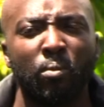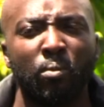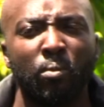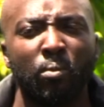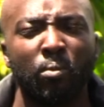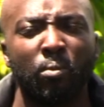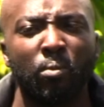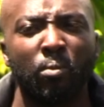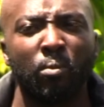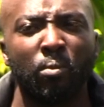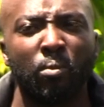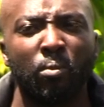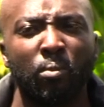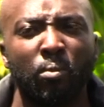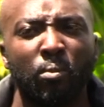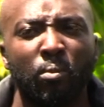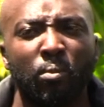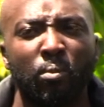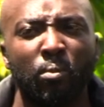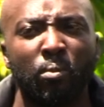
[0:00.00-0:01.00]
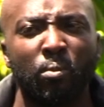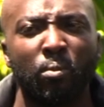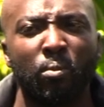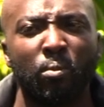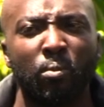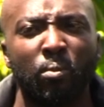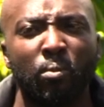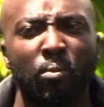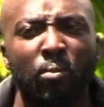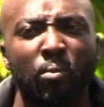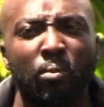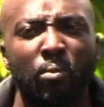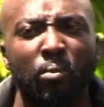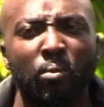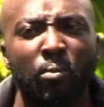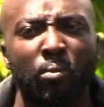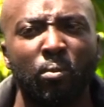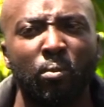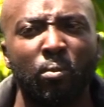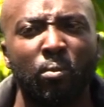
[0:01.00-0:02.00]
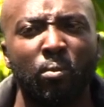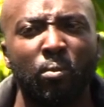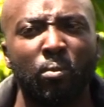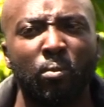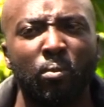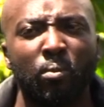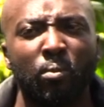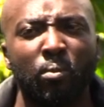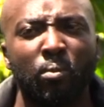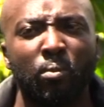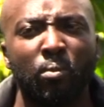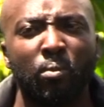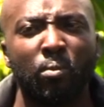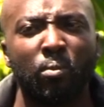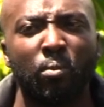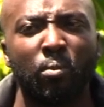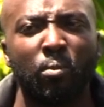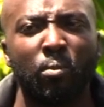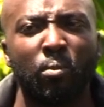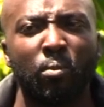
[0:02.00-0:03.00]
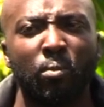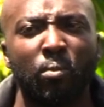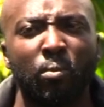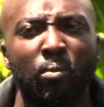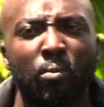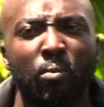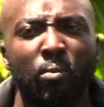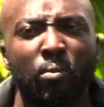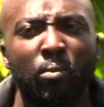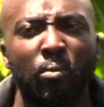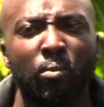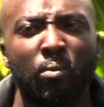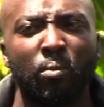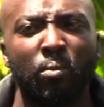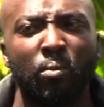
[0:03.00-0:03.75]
No words are spoken by the person on screen.